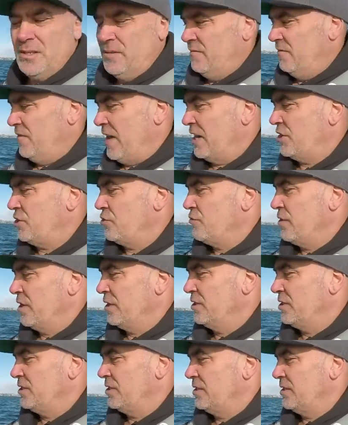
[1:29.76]
flasher
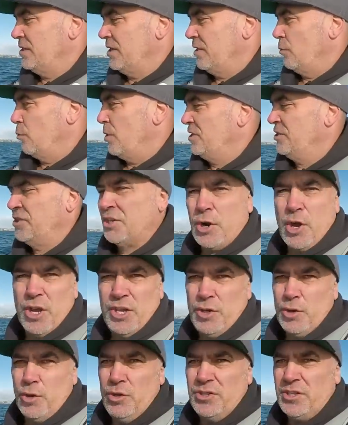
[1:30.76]
rigs. And the ones that I
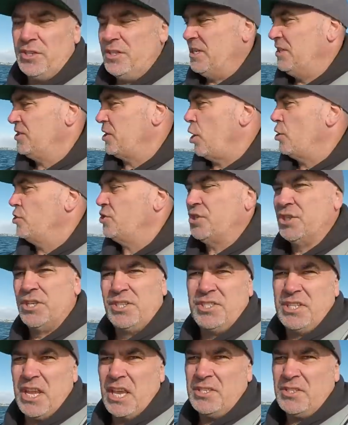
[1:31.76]
use are these Ocean
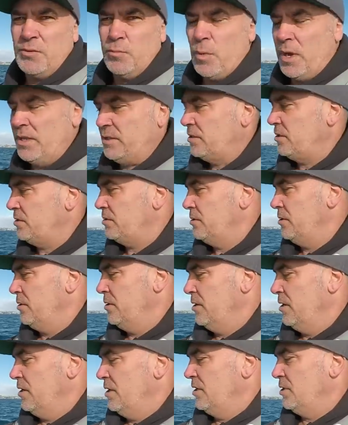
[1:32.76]
Assassin ones.
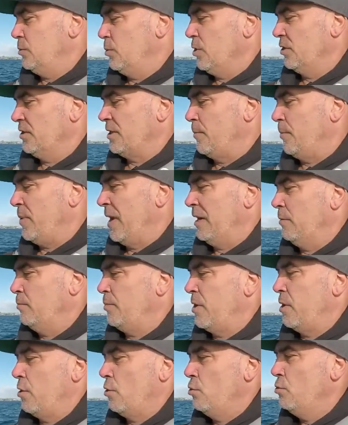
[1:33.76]
So we've got the Pink
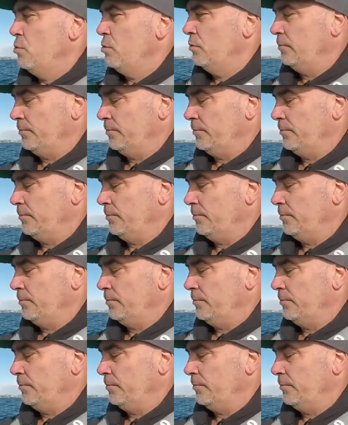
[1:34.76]
Pearl,